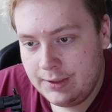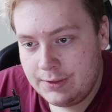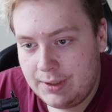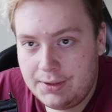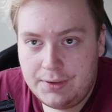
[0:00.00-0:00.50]

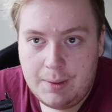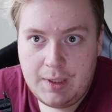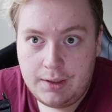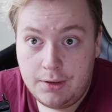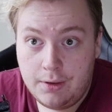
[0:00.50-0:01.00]
So I told them
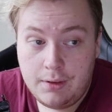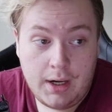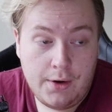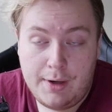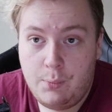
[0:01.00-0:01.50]
that, I
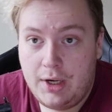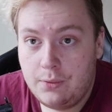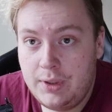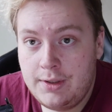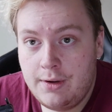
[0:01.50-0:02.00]
heard him break
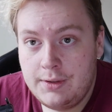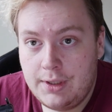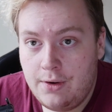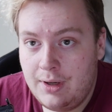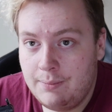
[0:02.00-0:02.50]
windows, I
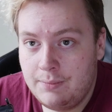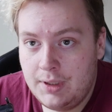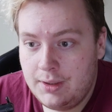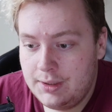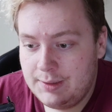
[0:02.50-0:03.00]
heard him
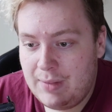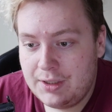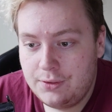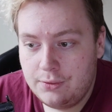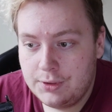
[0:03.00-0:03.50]

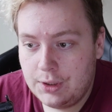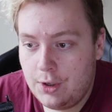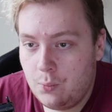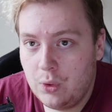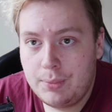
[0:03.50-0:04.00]
smash doors, I heard
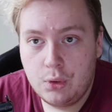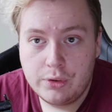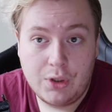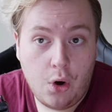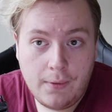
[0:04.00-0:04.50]
him rip
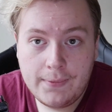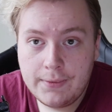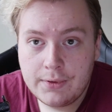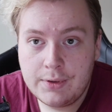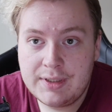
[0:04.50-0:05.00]
doors off,
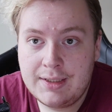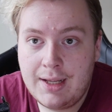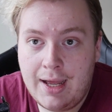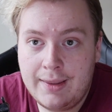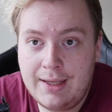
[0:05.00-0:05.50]
because
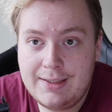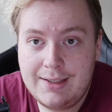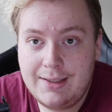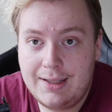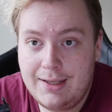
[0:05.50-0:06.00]
they
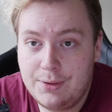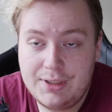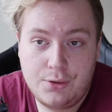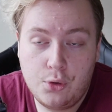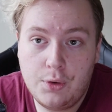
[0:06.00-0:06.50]
said that there is
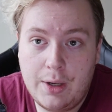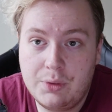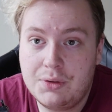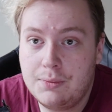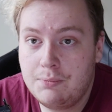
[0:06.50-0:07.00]
a door that
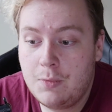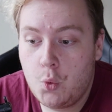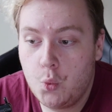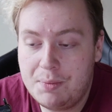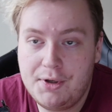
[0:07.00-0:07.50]
was
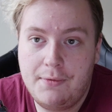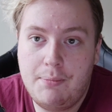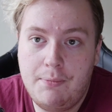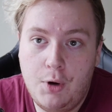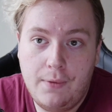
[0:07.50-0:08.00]
ripped
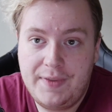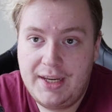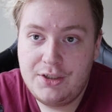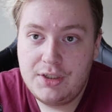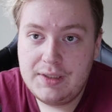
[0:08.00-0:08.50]
off the
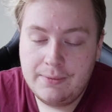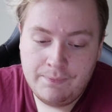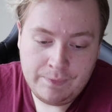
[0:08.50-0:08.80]
hinges.